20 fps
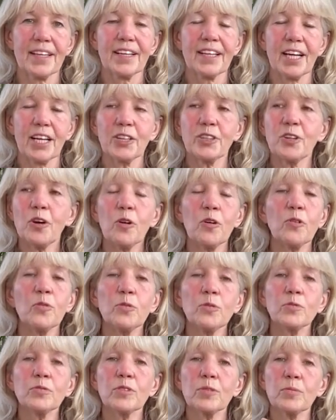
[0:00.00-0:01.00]
And not
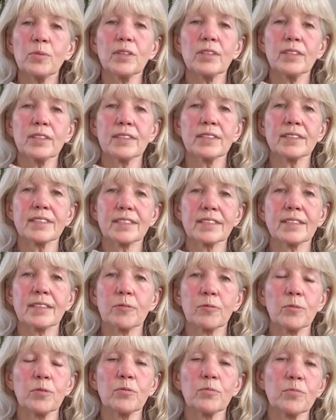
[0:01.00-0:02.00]
all the words
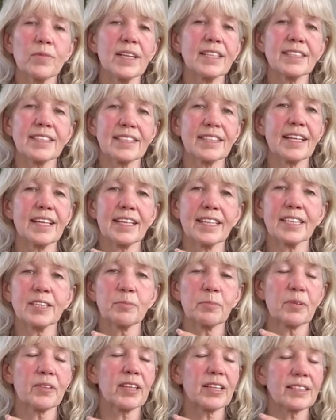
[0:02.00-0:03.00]
will resonate,
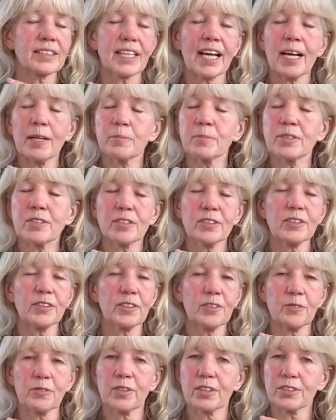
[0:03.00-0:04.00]
but that's absolutely
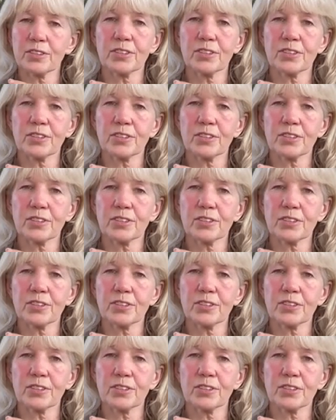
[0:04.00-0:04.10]
fine.